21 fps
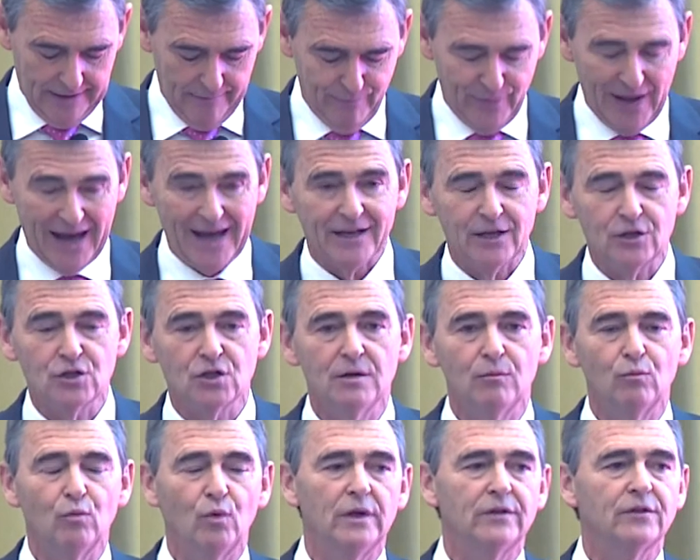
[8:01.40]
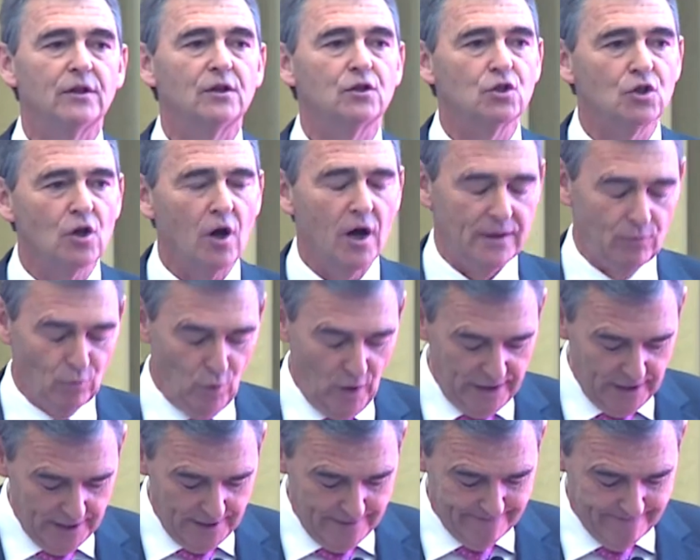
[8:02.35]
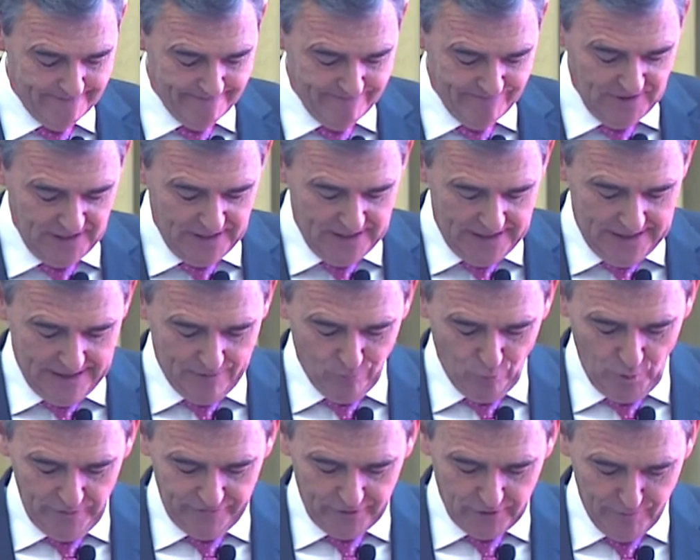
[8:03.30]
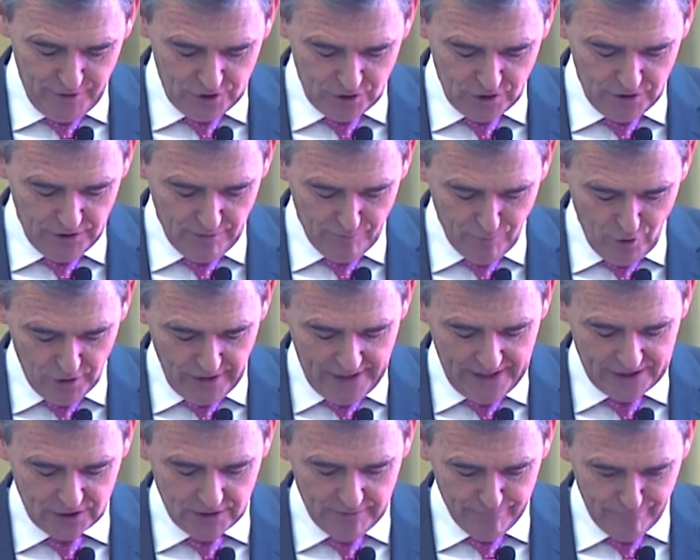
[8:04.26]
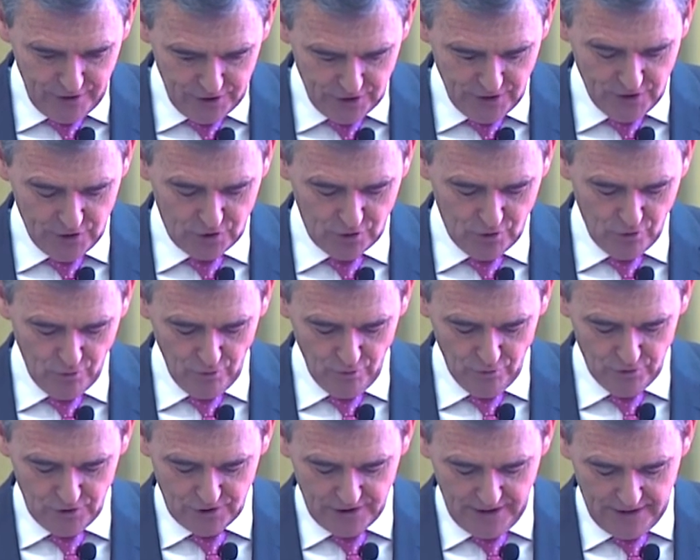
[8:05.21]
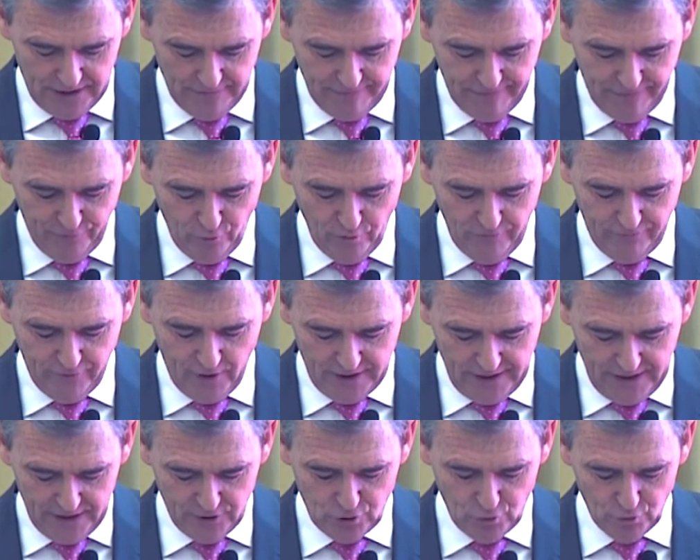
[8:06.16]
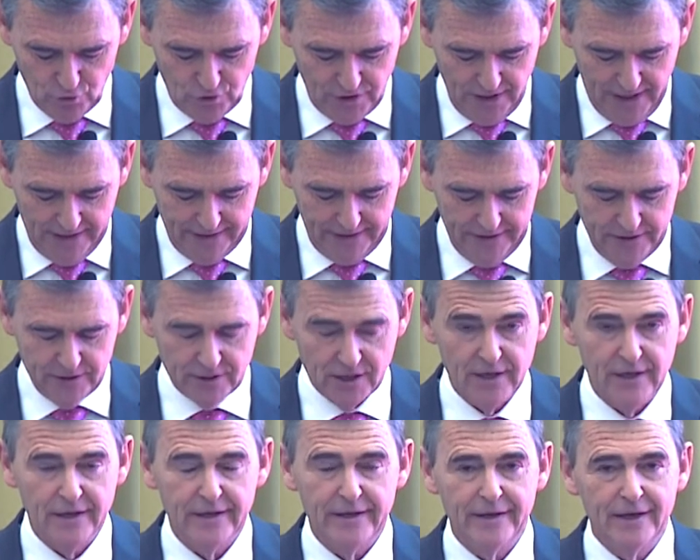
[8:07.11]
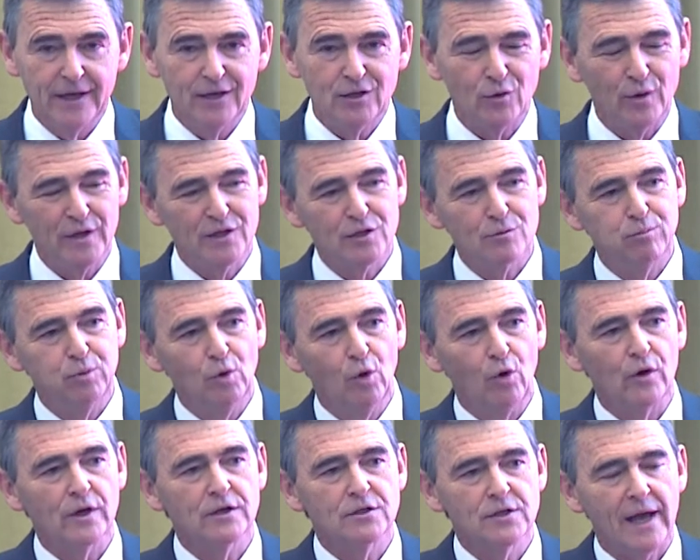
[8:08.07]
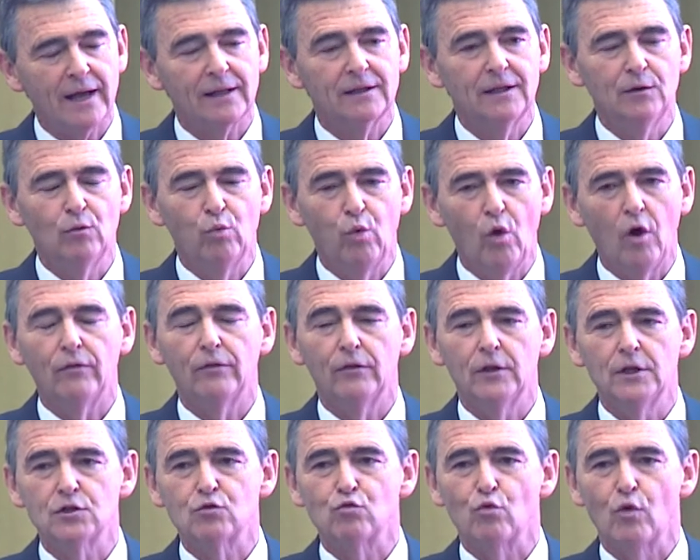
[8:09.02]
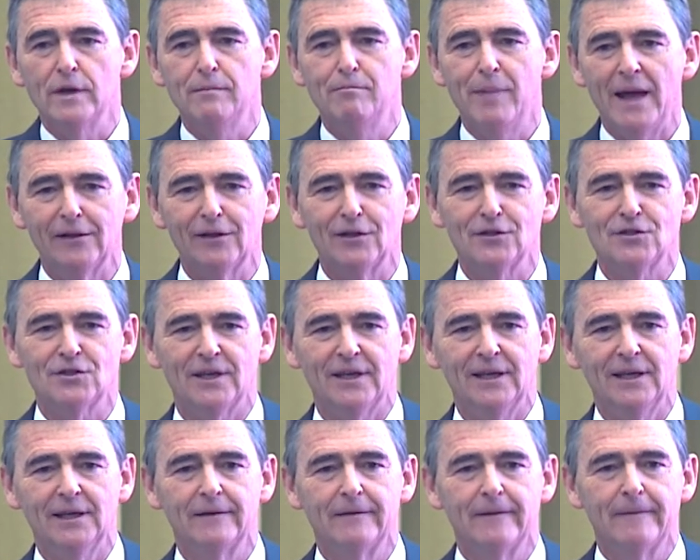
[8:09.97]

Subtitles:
partnership with Shine Wing, we've commissioned the Monash Business School Centre for Financial Studies to explore exactly what this rebalancing